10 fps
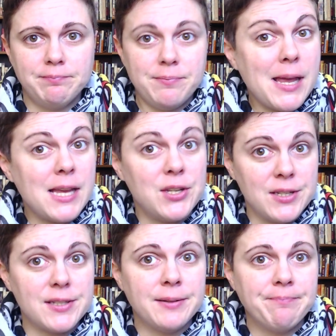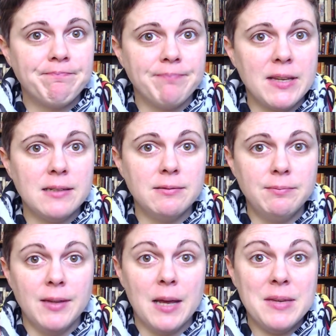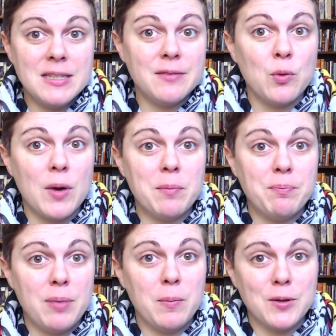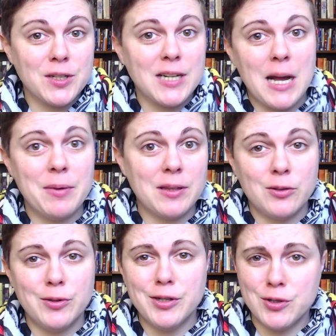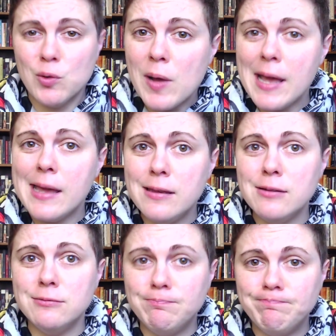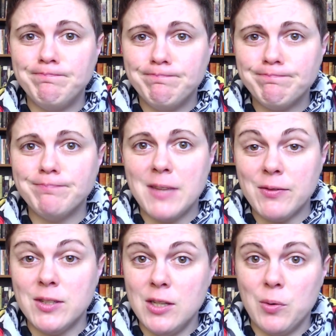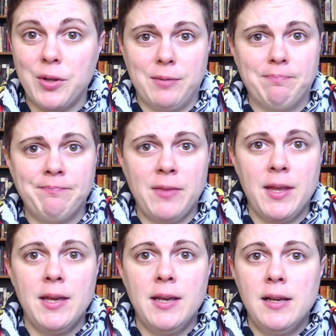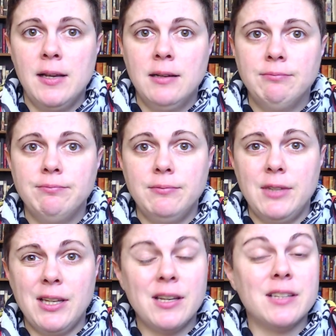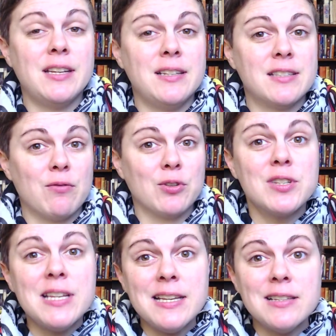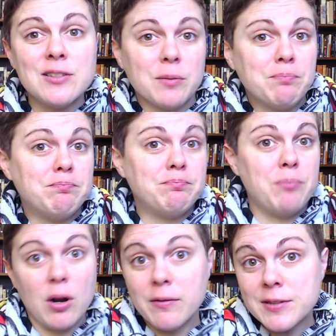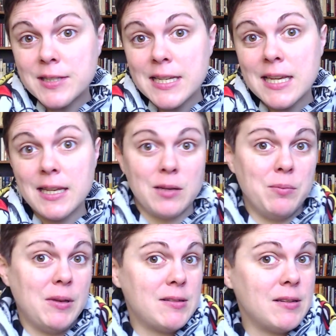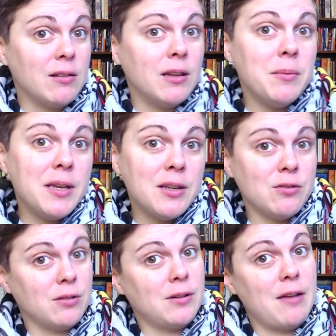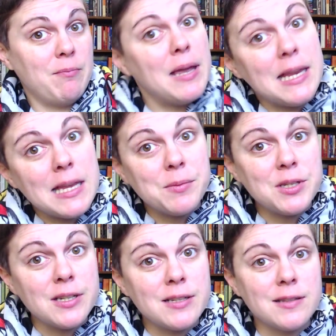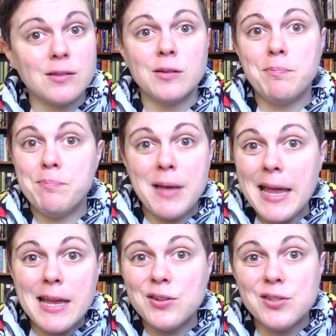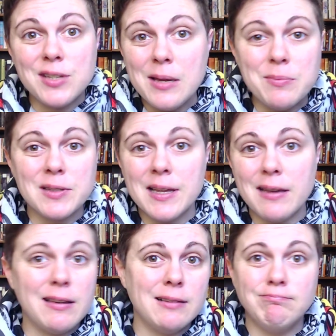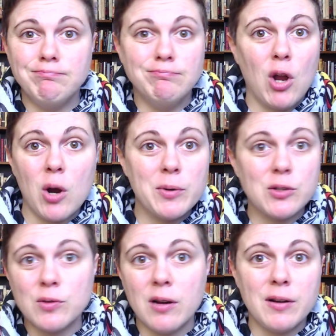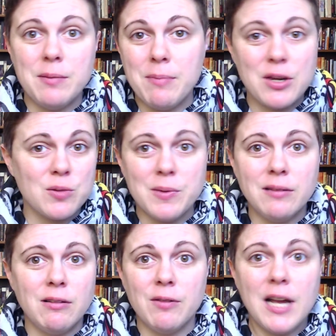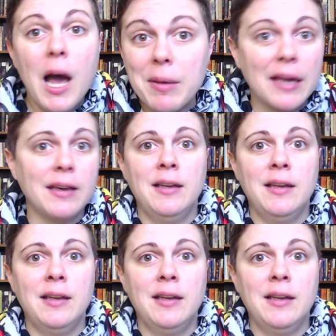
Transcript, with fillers: pages. And that means if you want to publish a comic the traditional way, you have to deal with them. It can contain several scenes or part of a scene, it can be a single image or have many images, so the page seems like an arbitrary measurement of a comic,